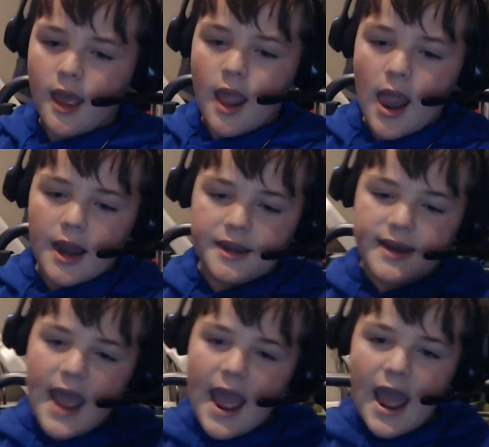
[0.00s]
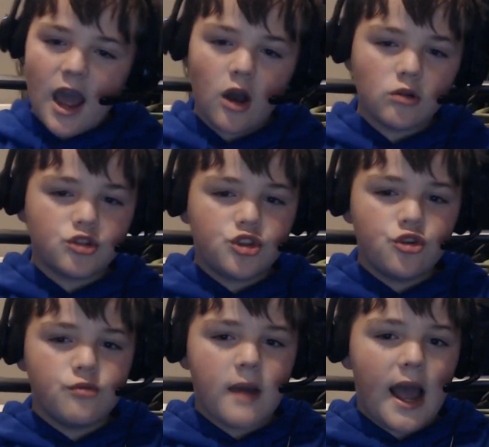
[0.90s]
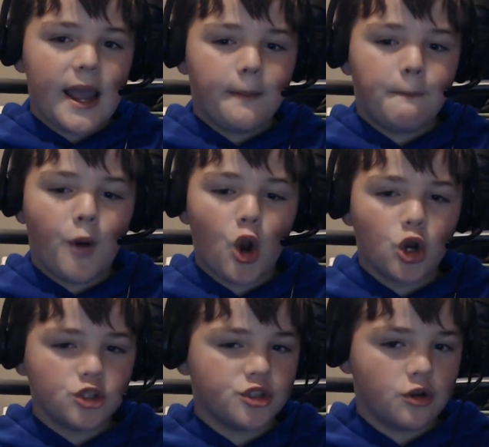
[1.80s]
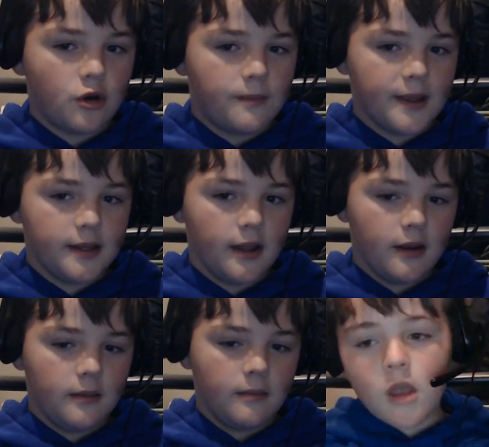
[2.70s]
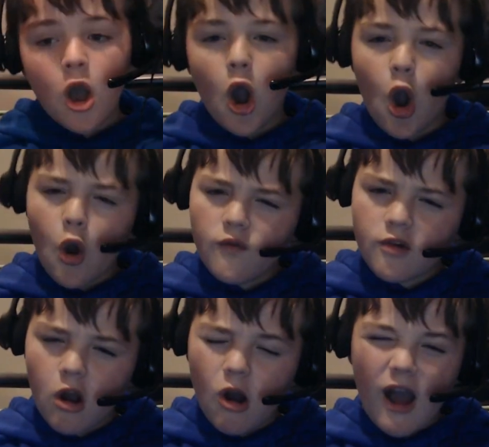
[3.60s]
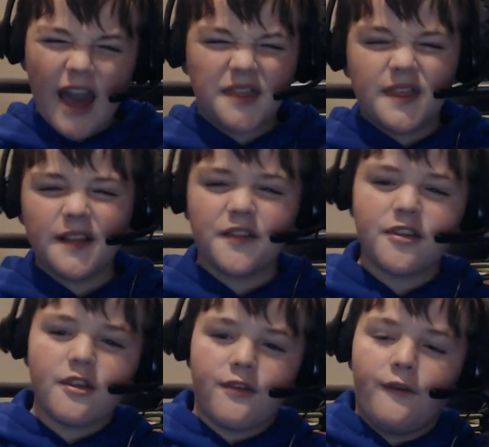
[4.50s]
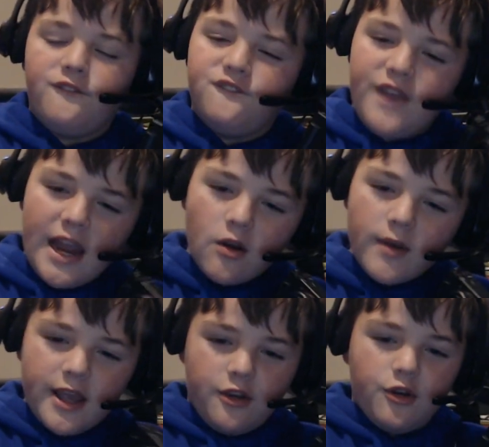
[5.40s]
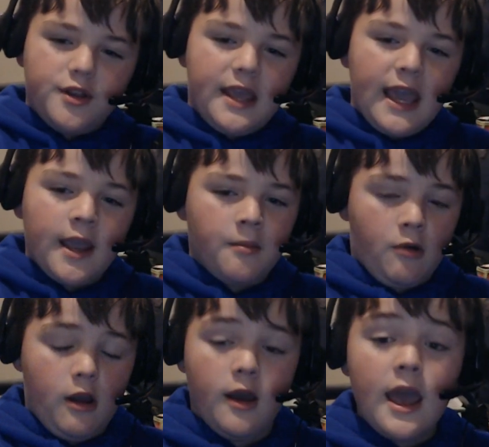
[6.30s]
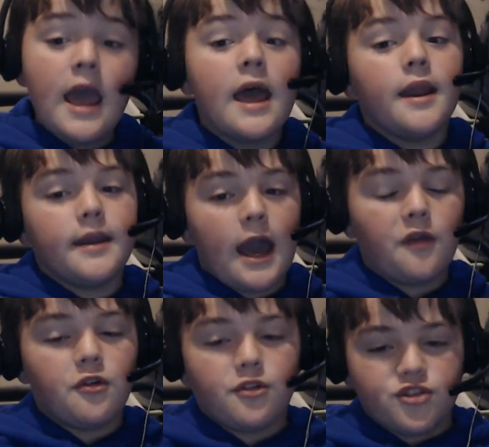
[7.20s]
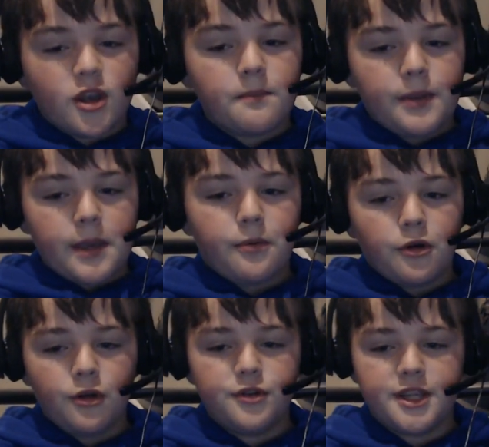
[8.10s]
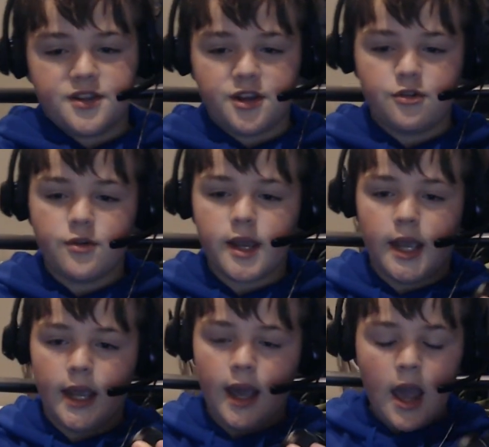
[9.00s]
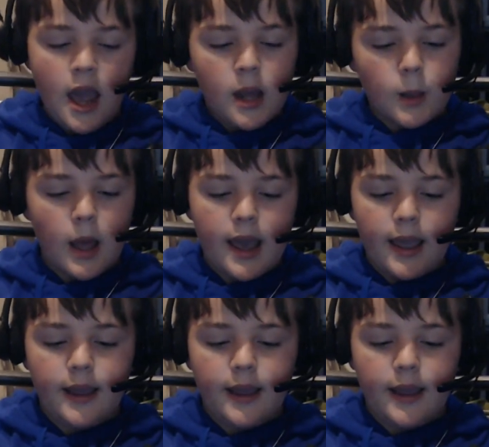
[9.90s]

now to my personal opinion. Overall, I think this is a very good camera. Now, there are some people who disagree. Like,